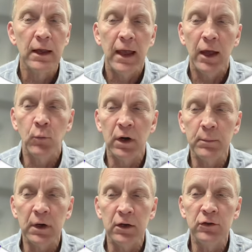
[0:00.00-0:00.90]
And what I'm
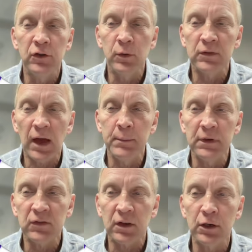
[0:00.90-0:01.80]
going to do is I'm
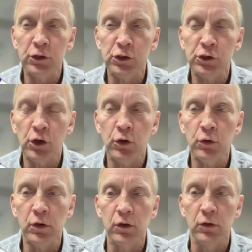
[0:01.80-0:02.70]
just going to show
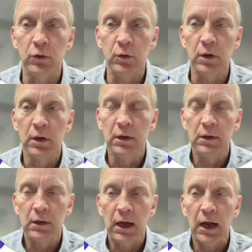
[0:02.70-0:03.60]
you
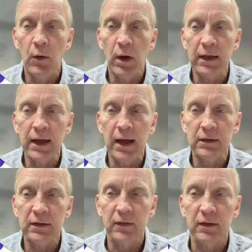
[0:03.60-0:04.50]
how I got
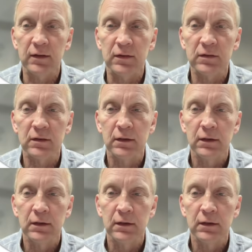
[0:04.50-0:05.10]
to this.